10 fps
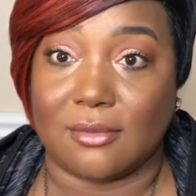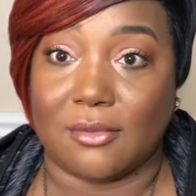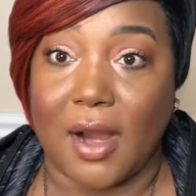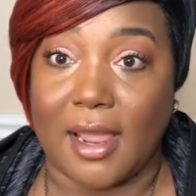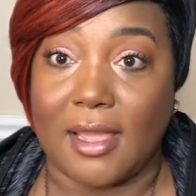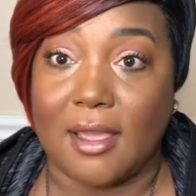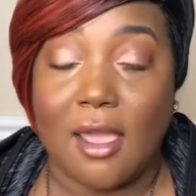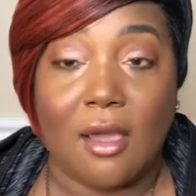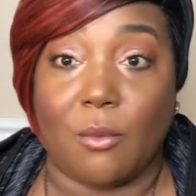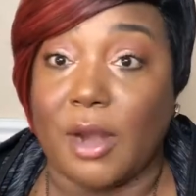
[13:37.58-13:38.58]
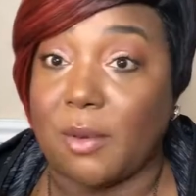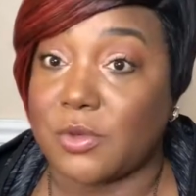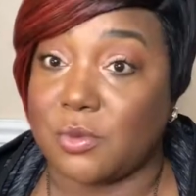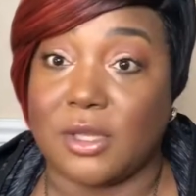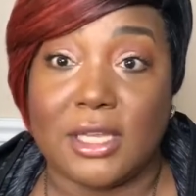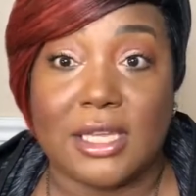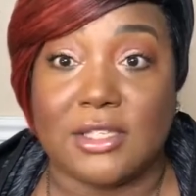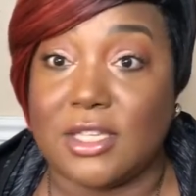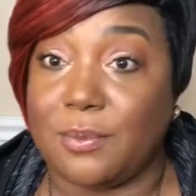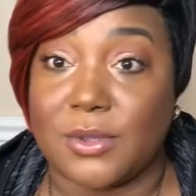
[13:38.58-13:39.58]
right? When I was
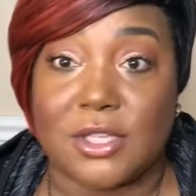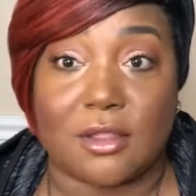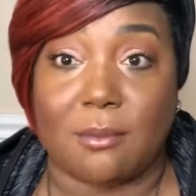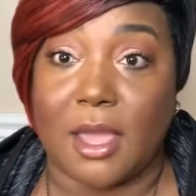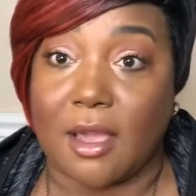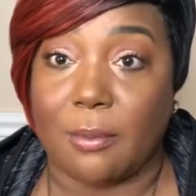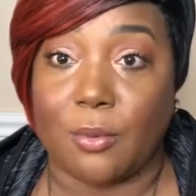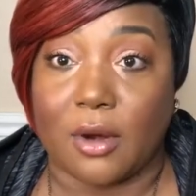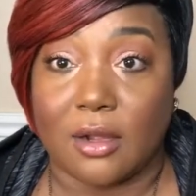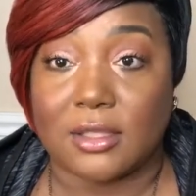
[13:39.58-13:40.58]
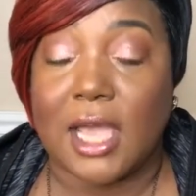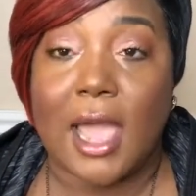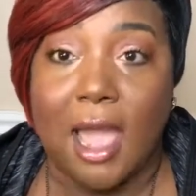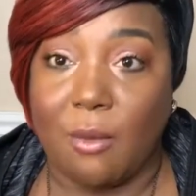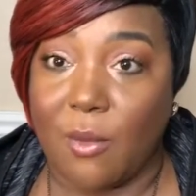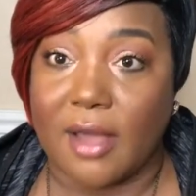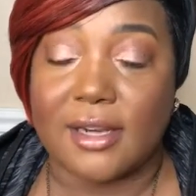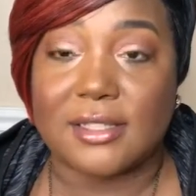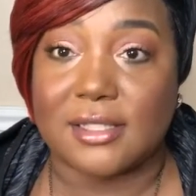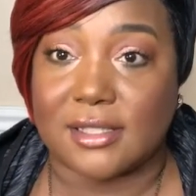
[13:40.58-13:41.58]
really deep into the makeup world, I
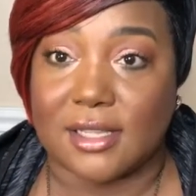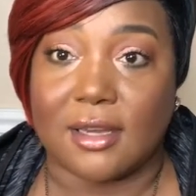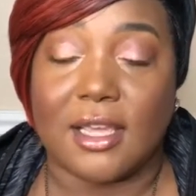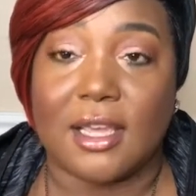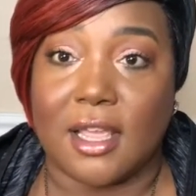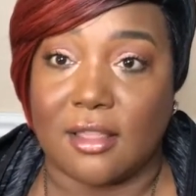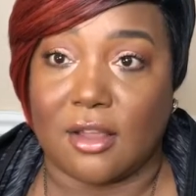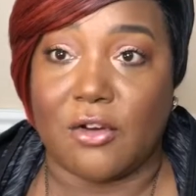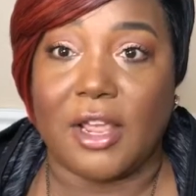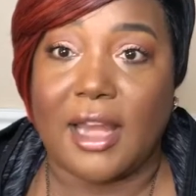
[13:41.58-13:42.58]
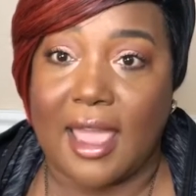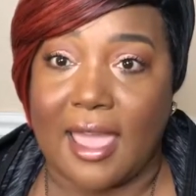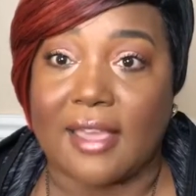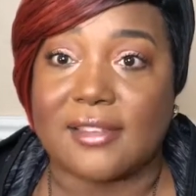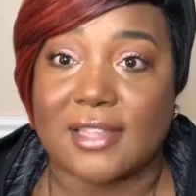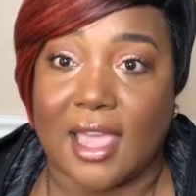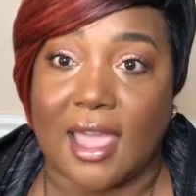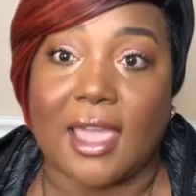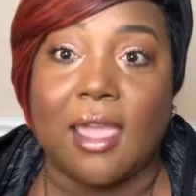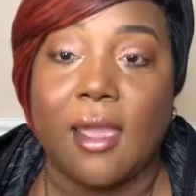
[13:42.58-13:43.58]
wanted to study it and learn it as
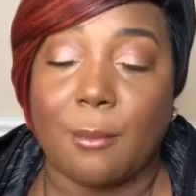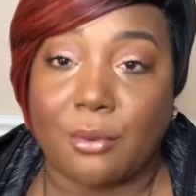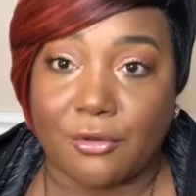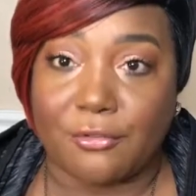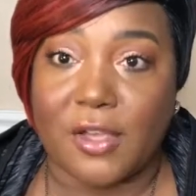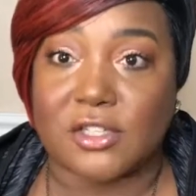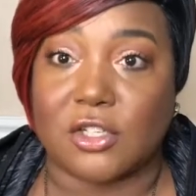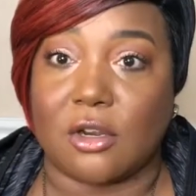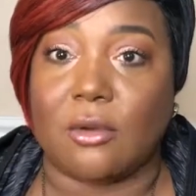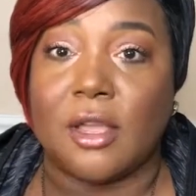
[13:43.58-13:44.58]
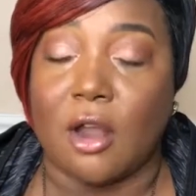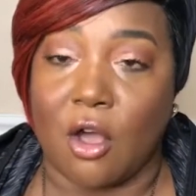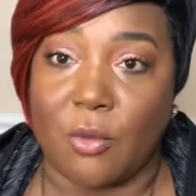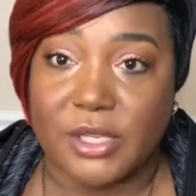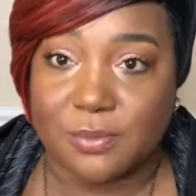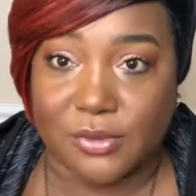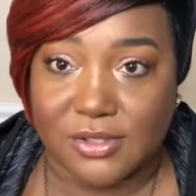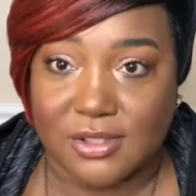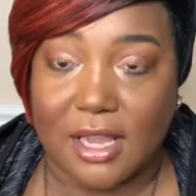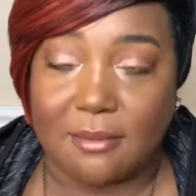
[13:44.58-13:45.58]
a professional and always
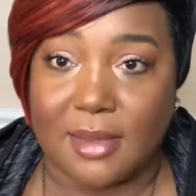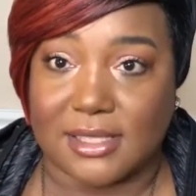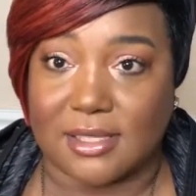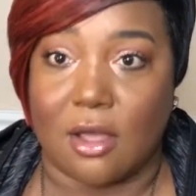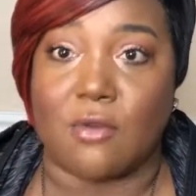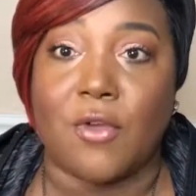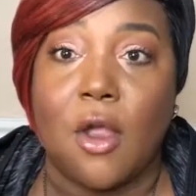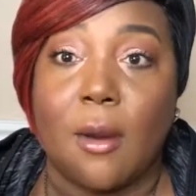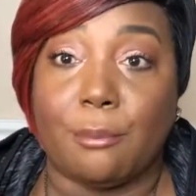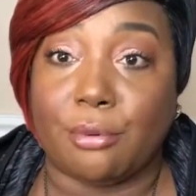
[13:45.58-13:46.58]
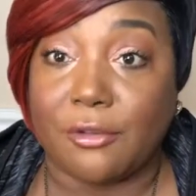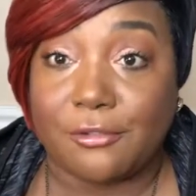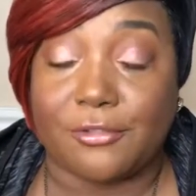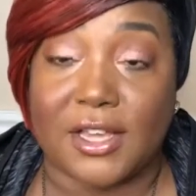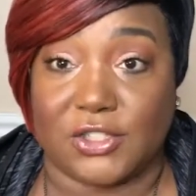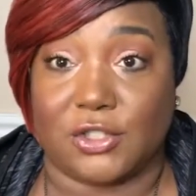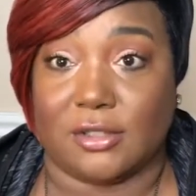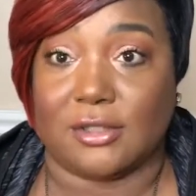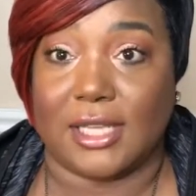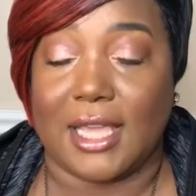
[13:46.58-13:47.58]
present myself
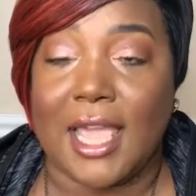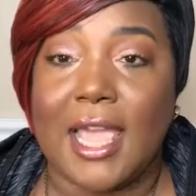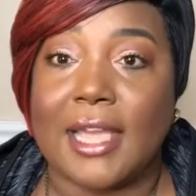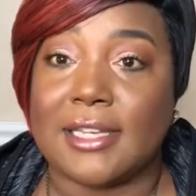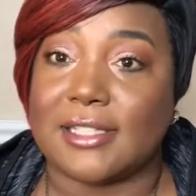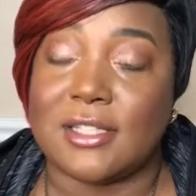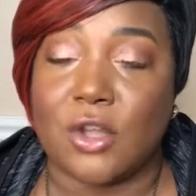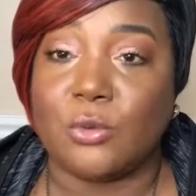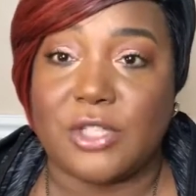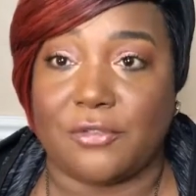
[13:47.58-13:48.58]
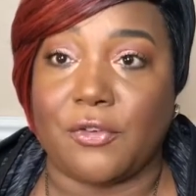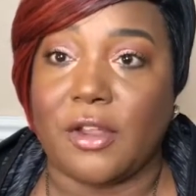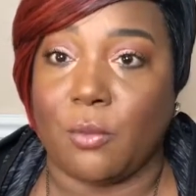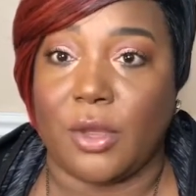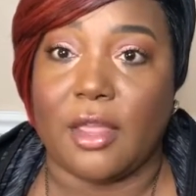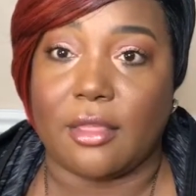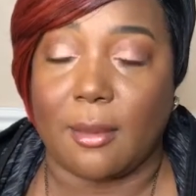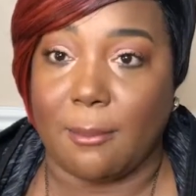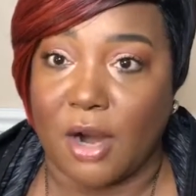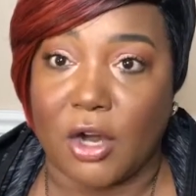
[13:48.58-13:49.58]
professionally. And it's no different
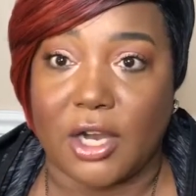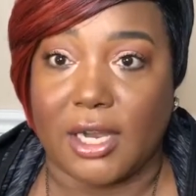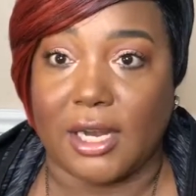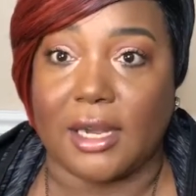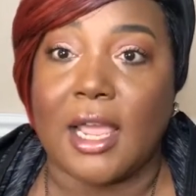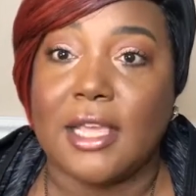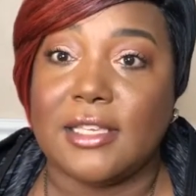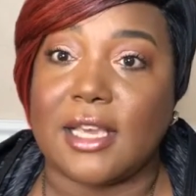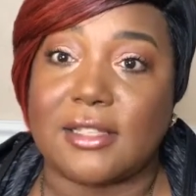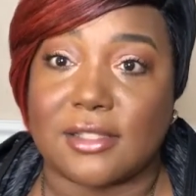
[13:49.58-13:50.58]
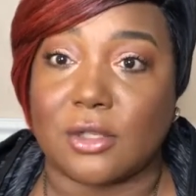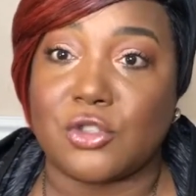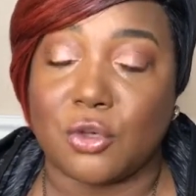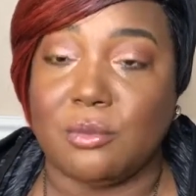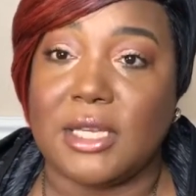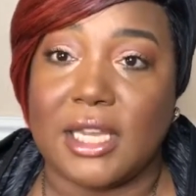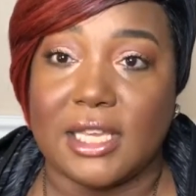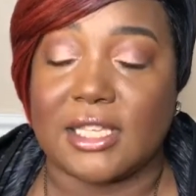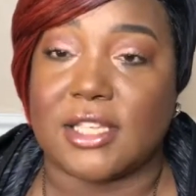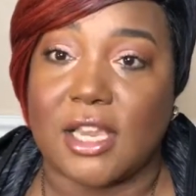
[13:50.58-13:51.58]
with marketing. Yes, social
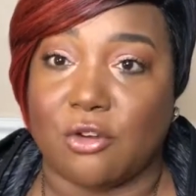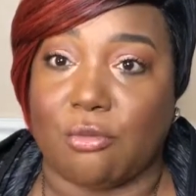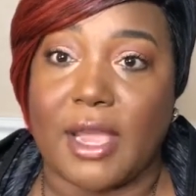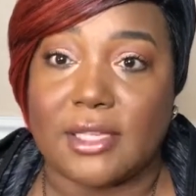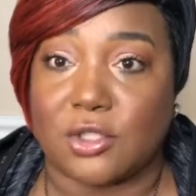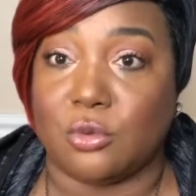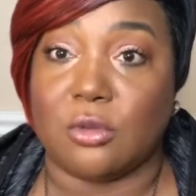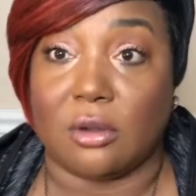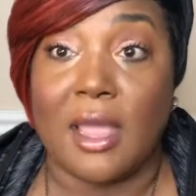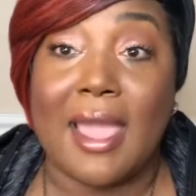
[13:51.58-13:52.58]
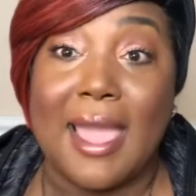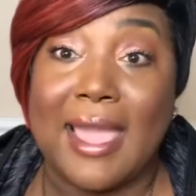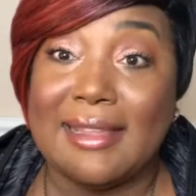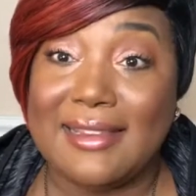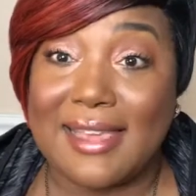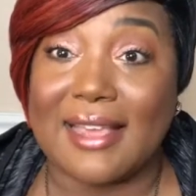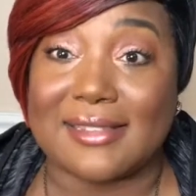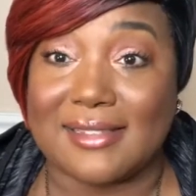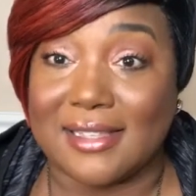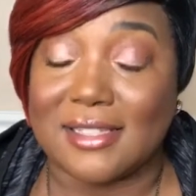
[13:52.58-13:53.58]
media is a great tool. And
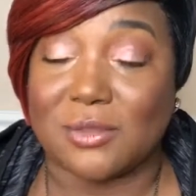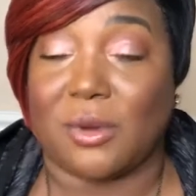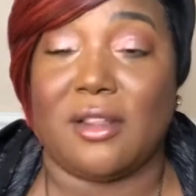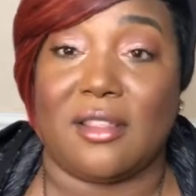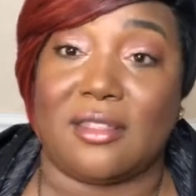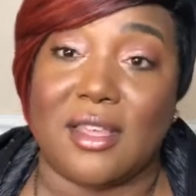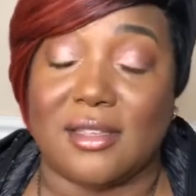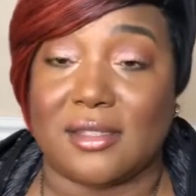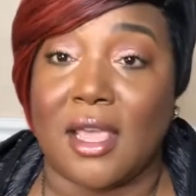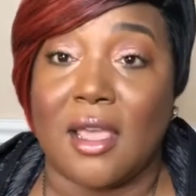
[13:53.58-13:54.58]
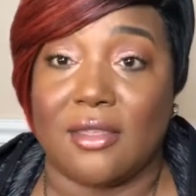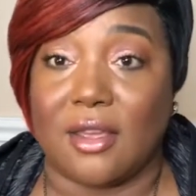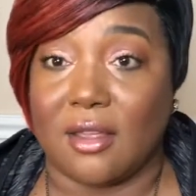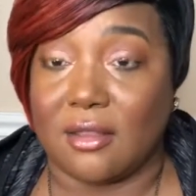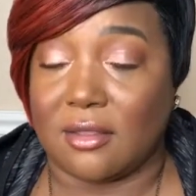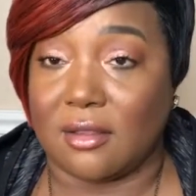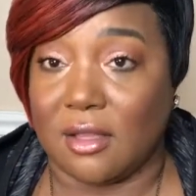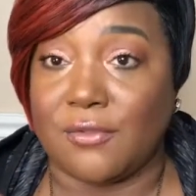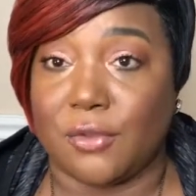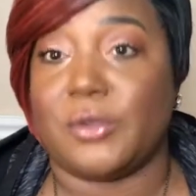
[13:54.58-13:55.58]
yes, this is one of the things the, the
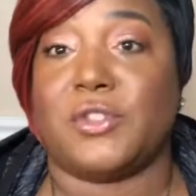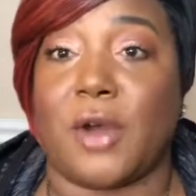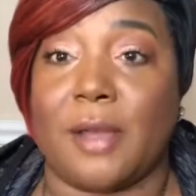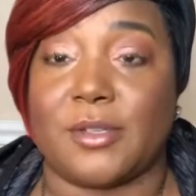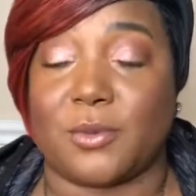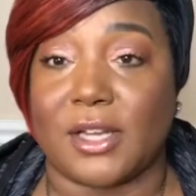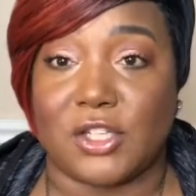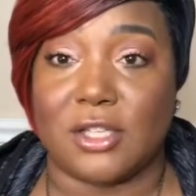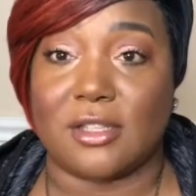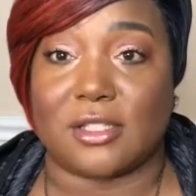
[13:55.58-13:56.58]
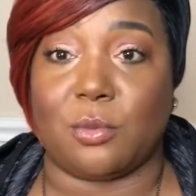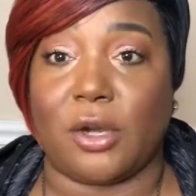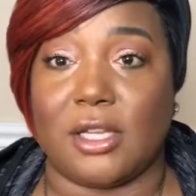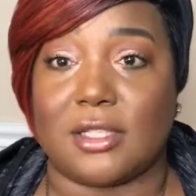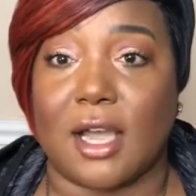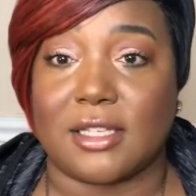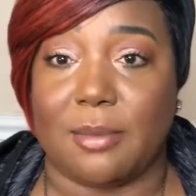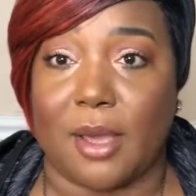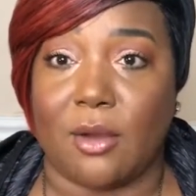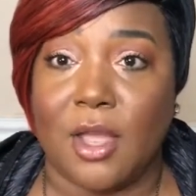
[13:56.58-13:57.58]
influencer I was watching this morning talked
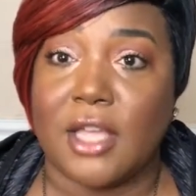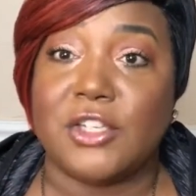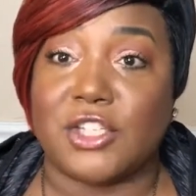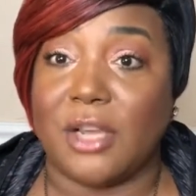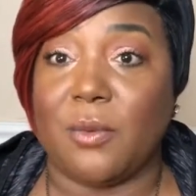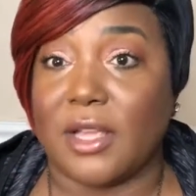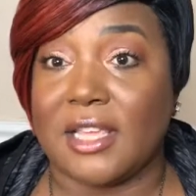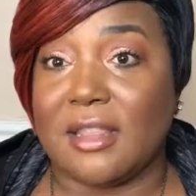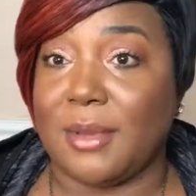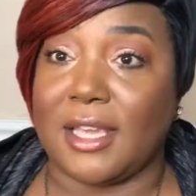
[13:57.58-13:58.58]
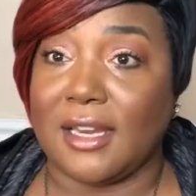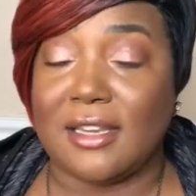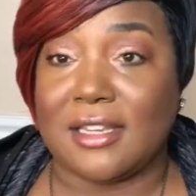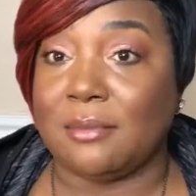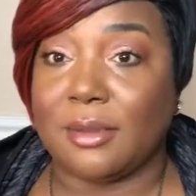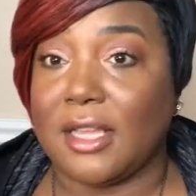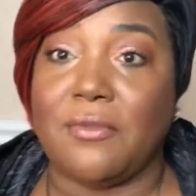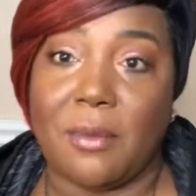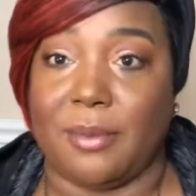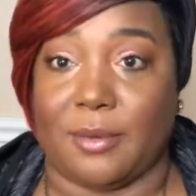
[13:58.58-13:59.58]
about. She, in the beginning, didn't
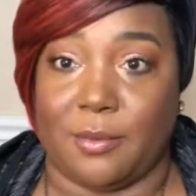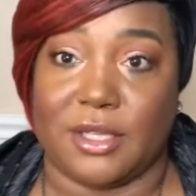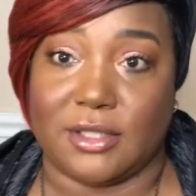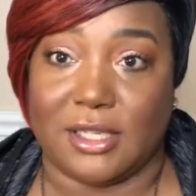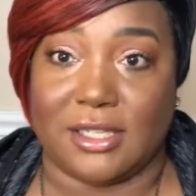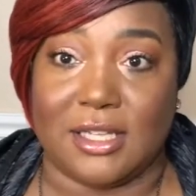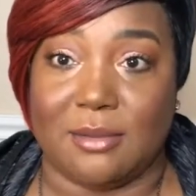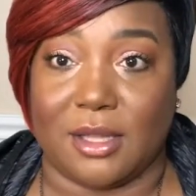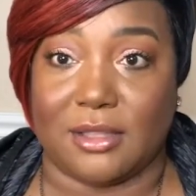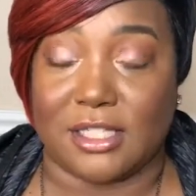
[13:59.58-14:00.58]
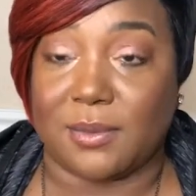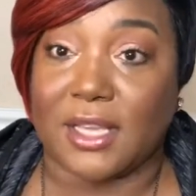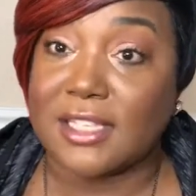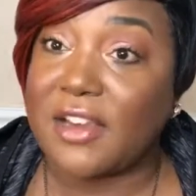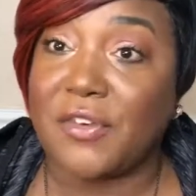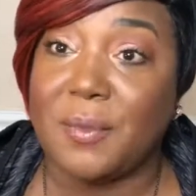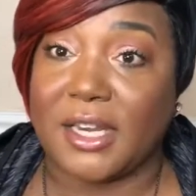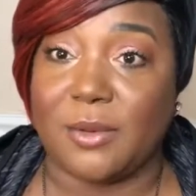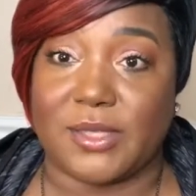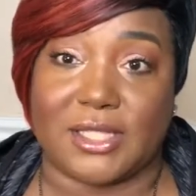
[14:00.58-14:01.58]
believe in building an email list because
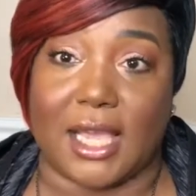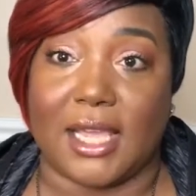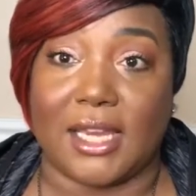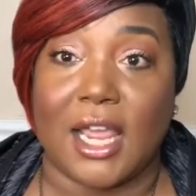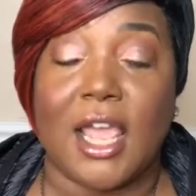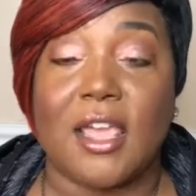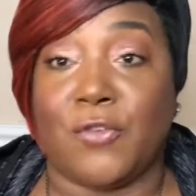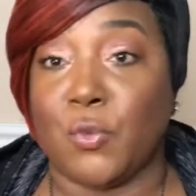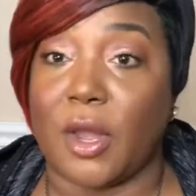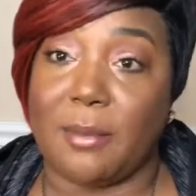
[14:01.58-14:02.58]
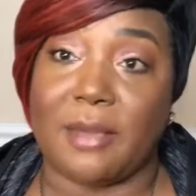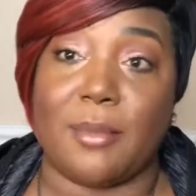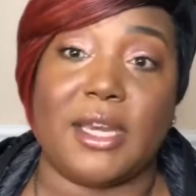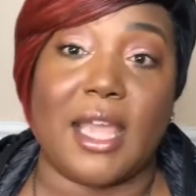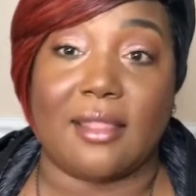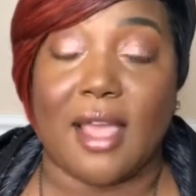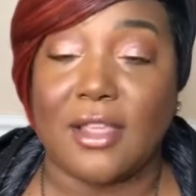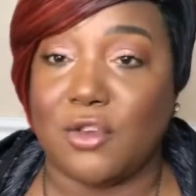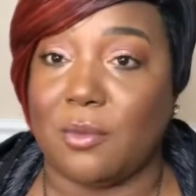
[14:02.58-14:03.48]
everybody was saying, if you want to make money online,